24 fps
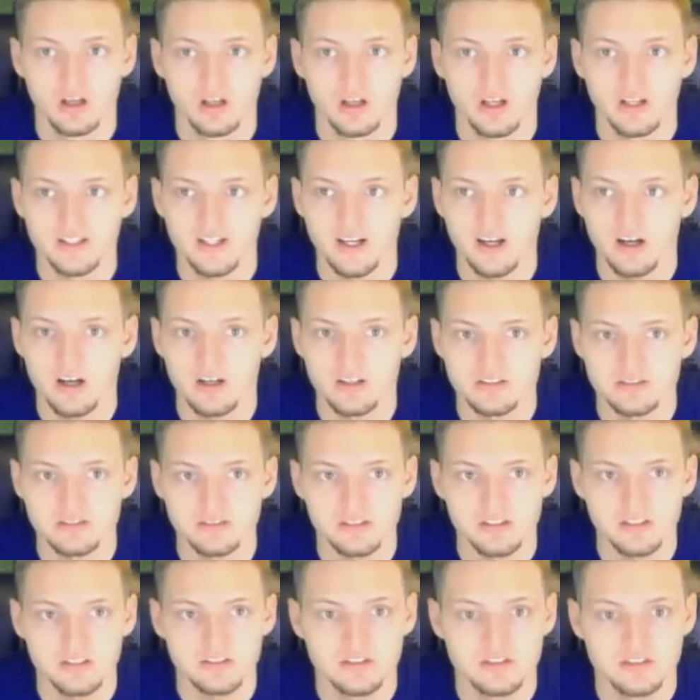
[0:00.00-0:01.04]
Like, I
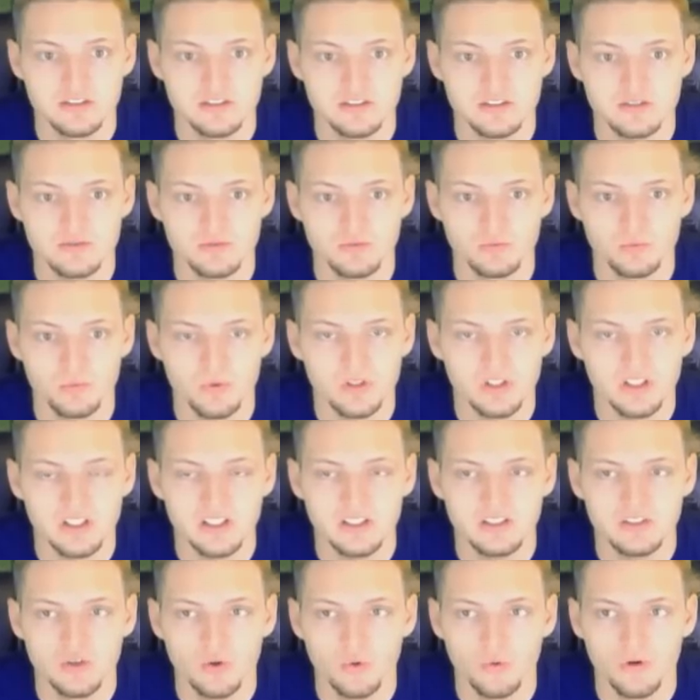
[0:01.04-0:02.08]
honestly just
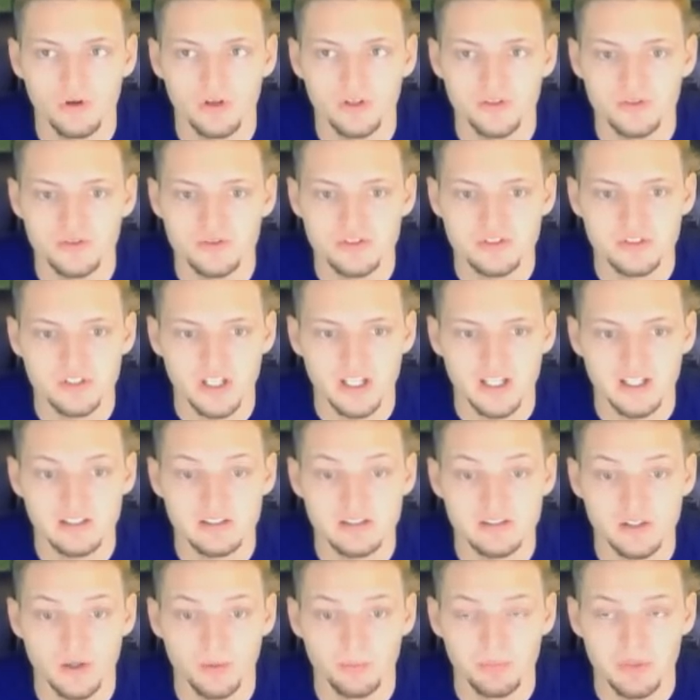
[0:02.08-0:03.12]
really don't
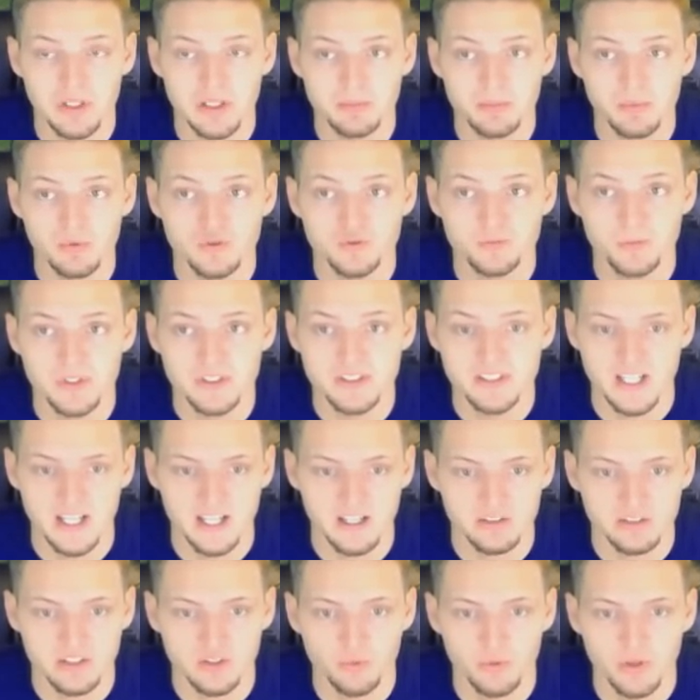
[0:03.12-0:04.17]
understand some people's
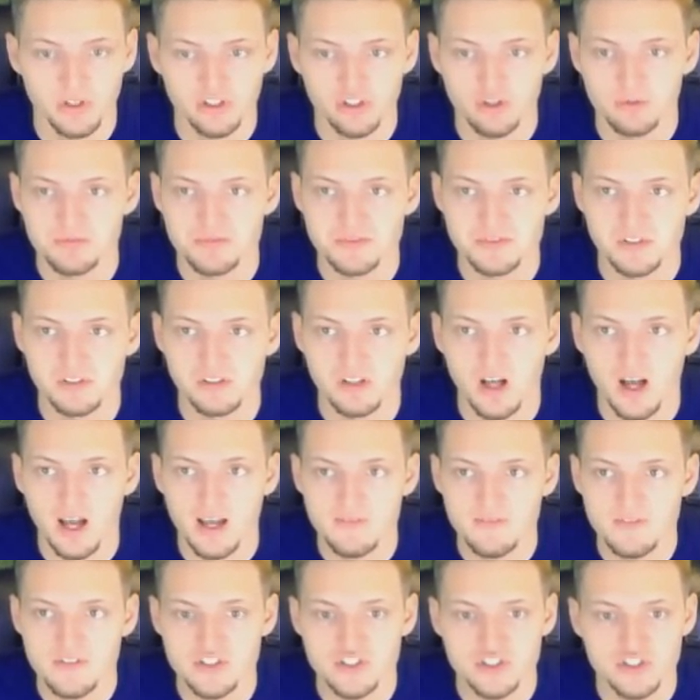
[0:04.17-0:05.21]
mentality when it comes to
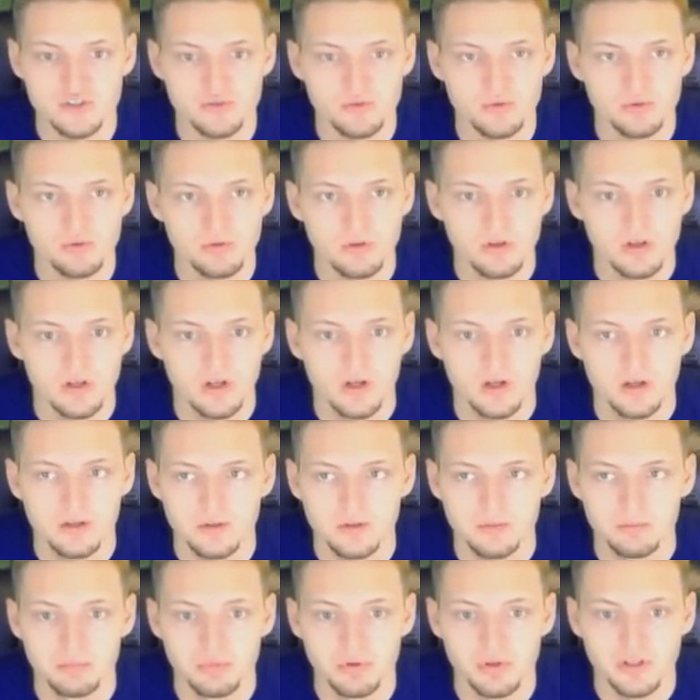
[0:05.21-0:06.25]
life in general.
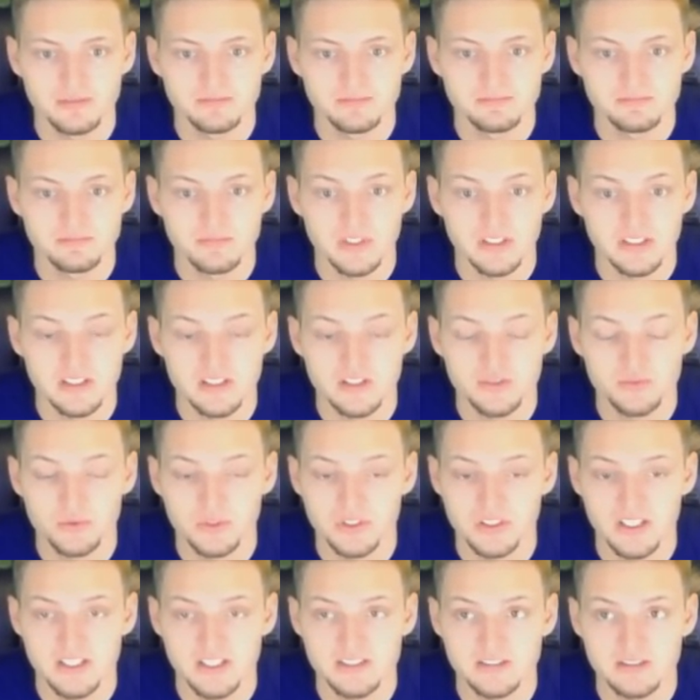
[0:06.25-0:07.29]
But it is
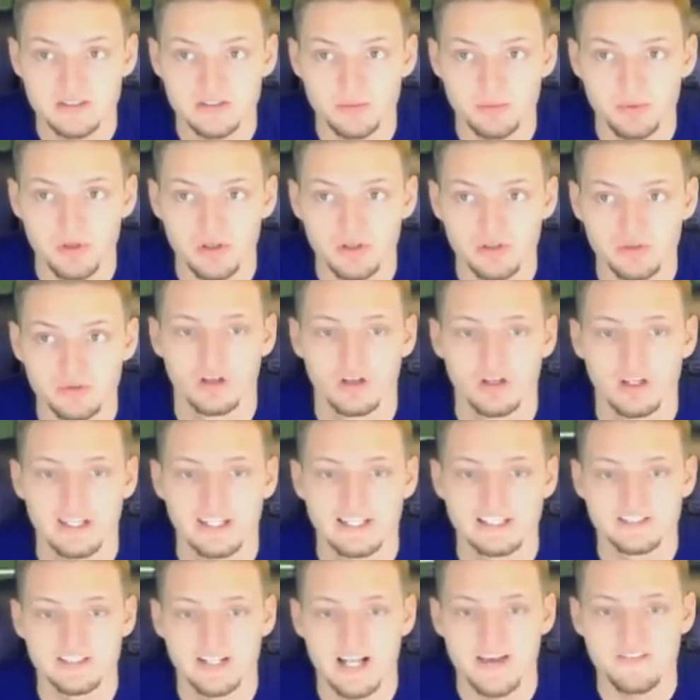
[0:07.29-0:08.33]
what it is, I suppose.
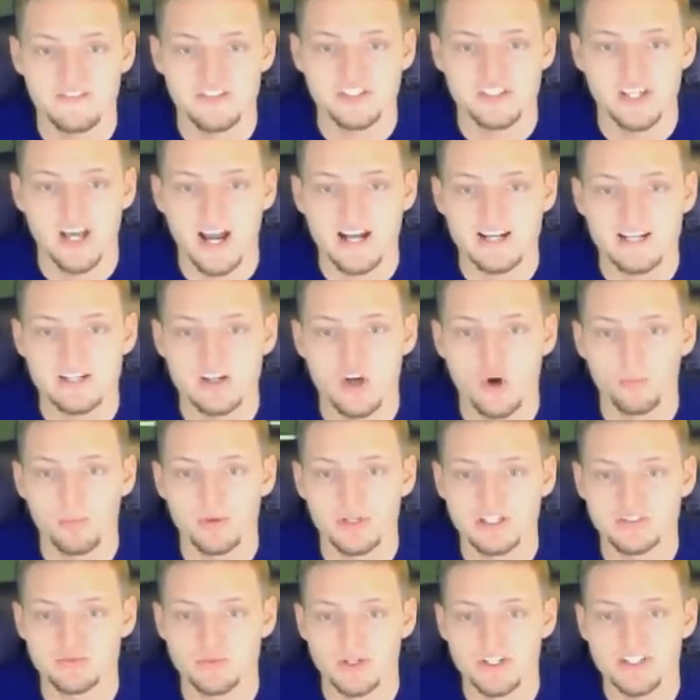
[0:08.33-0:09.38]
He's going to have his tight end
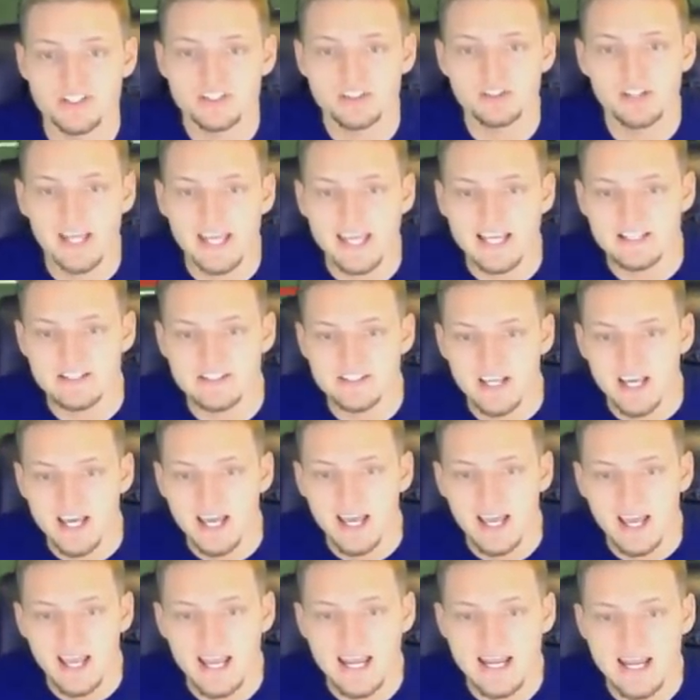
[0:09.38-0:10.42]
open. He's running slants
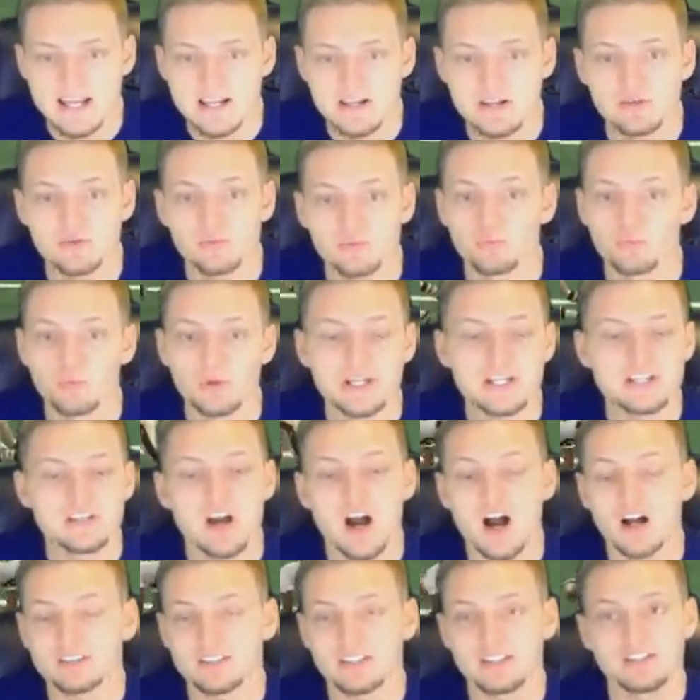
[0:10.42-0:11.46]
and we
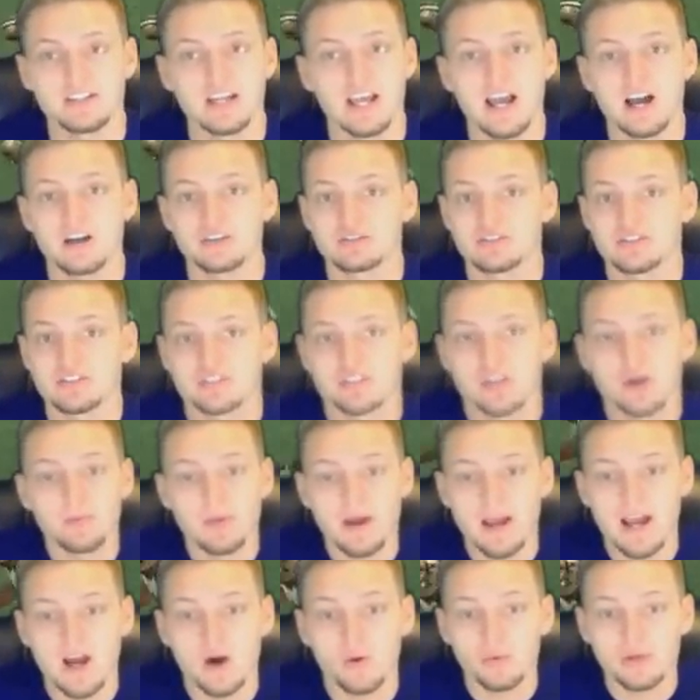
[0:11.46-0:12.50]
knocked it down
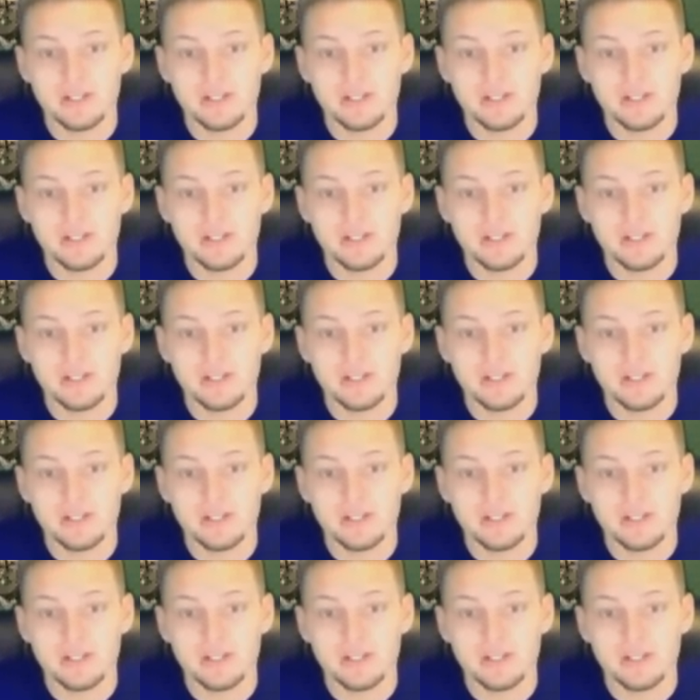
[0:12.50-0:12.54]
somehow.